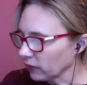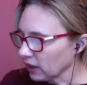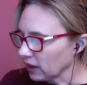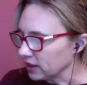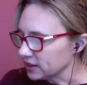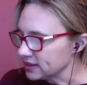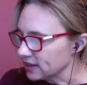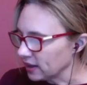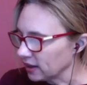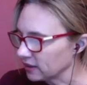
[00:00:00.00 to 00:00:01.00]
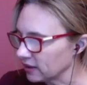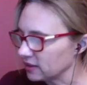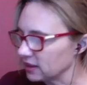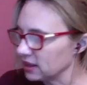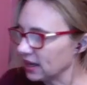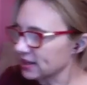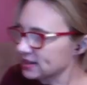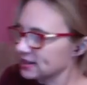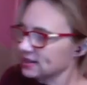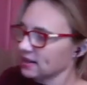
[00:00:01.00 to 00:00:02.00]
and saying that the
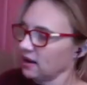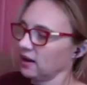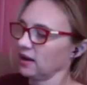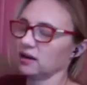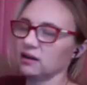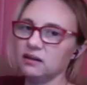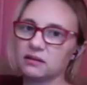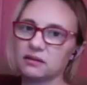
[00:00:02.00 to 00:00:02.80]
next sign